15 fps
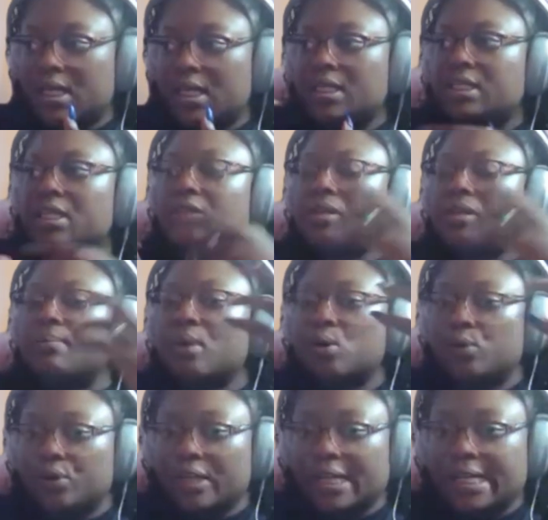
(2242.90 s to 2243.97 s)
needs, the
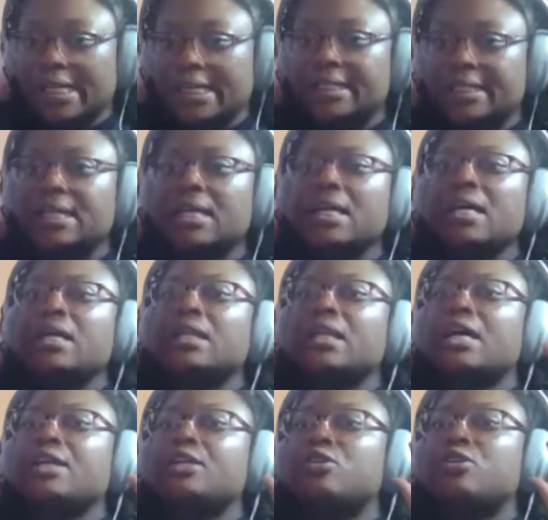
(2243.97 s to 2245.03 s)
motor needs.
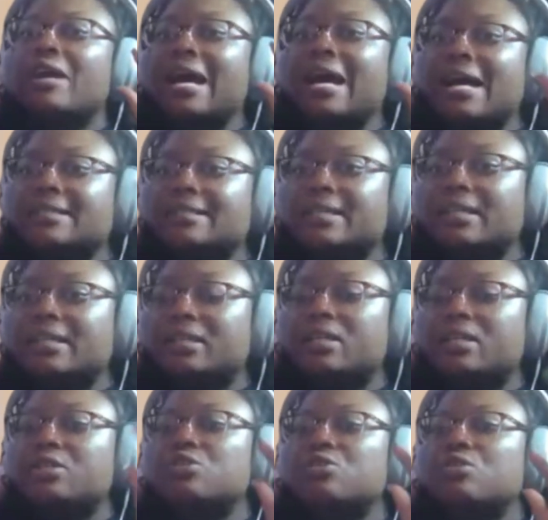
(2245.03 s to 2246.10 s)
Like you're asking
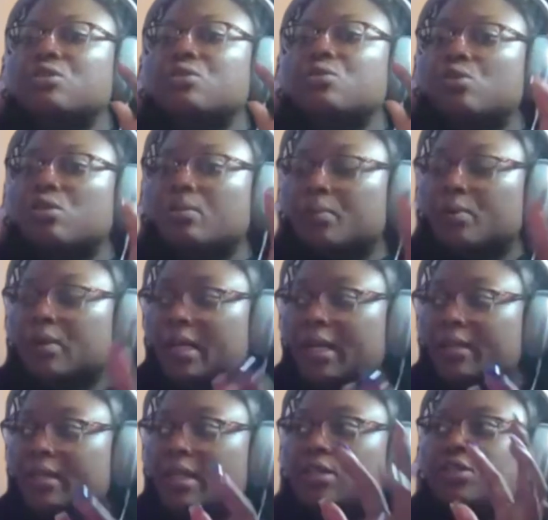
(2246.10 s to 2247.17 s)
this, you're
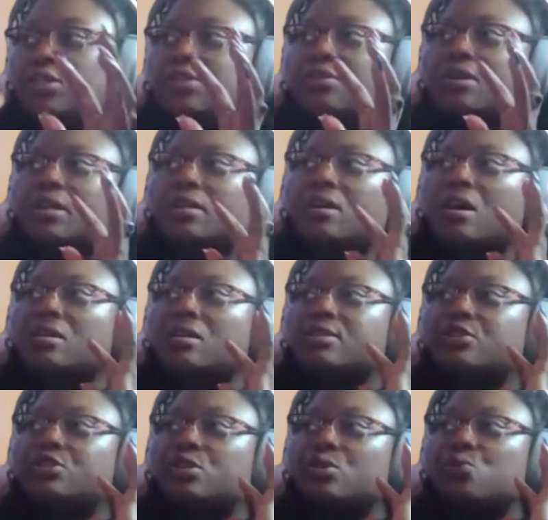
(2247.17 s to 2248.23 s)
incorporating this, you're
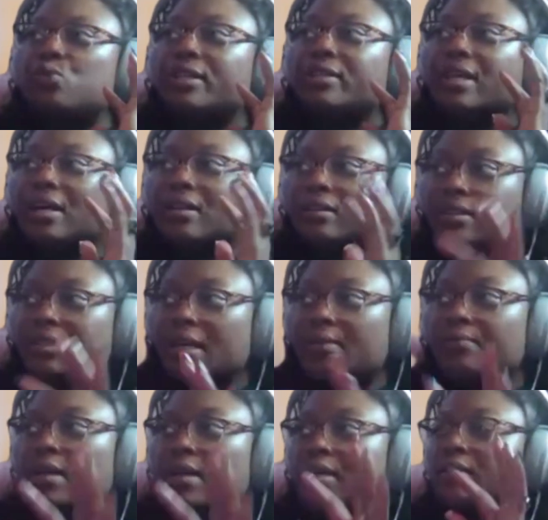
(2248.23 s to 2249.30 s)
acknowledging what that looks
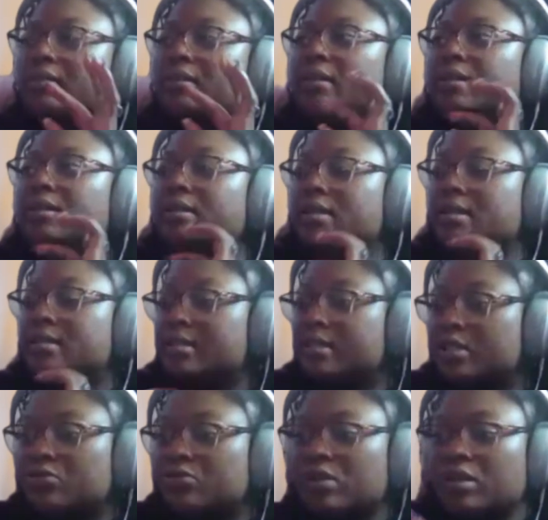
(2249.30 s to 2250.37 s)
like, regulated and
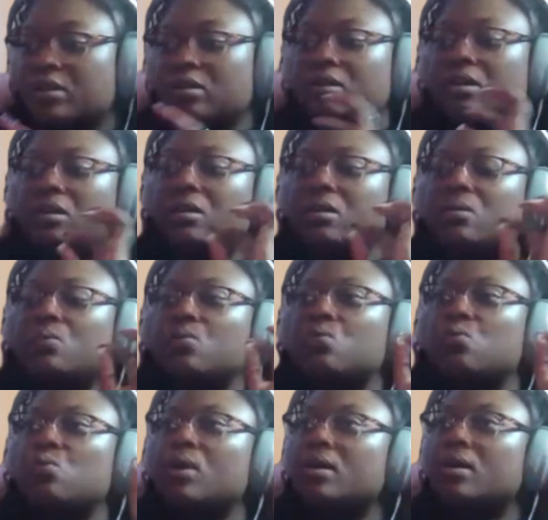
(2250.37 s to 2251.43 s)
dysregulated,
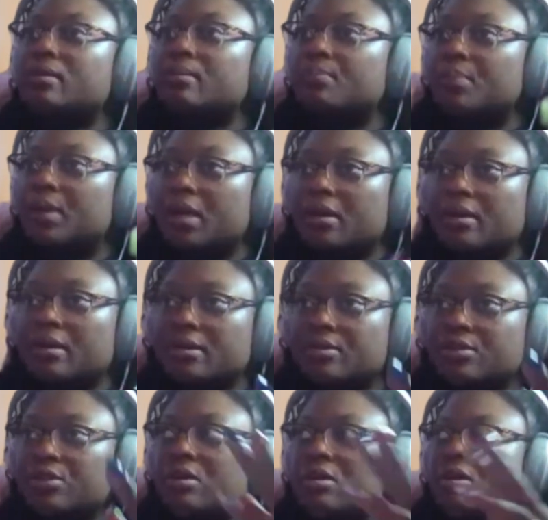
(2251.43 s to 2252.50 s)
where the
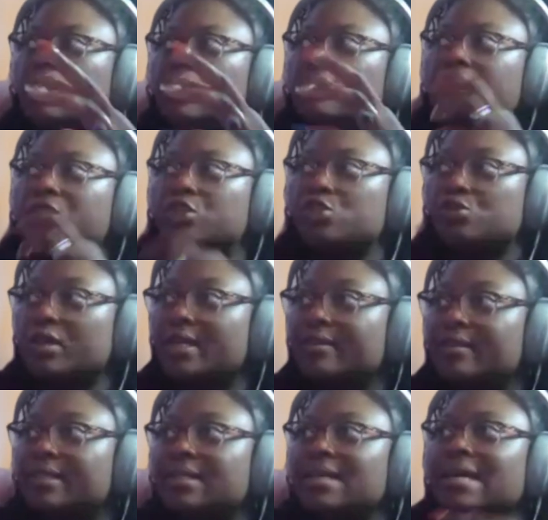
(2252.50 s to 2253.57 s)
barriers are and the
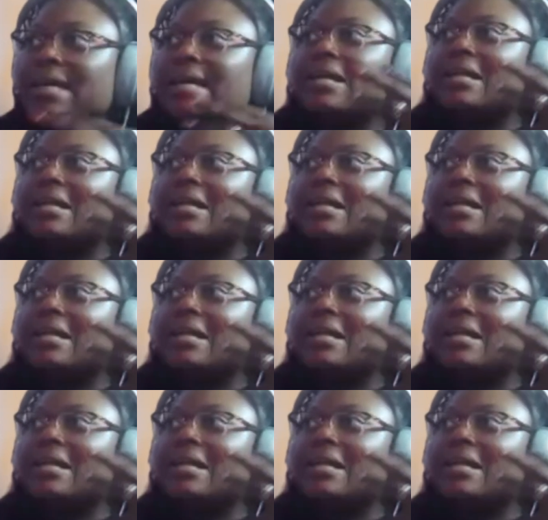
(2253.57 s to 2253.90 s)
strengths,